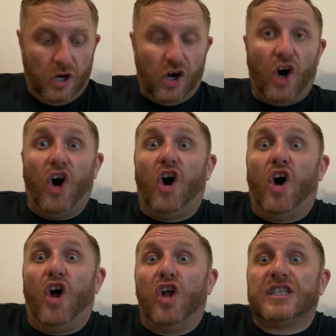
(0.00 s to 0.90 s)

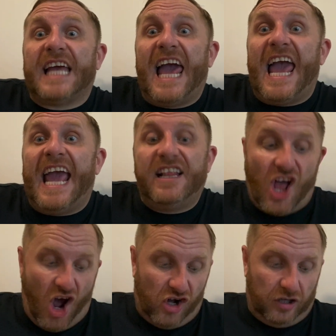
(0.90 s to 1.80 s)
All day
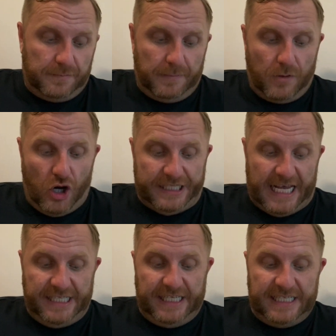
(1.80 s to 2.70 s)
long,
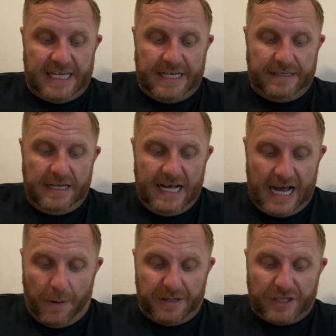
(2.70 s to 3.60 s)
Hortensia said.
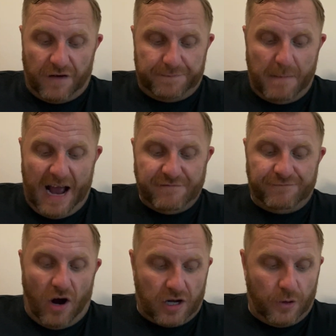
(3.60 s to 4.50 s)
I was off my
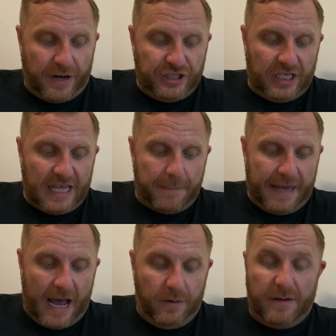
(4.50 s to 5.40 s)
rocker when she let me
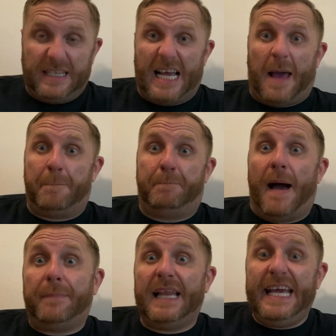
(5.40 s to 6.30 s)
out. I was like a
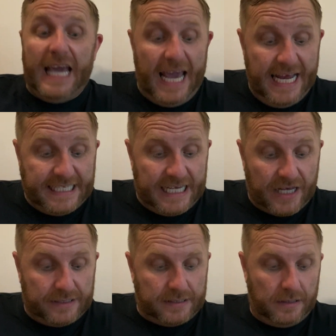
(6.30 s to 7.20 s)
babbling idiot.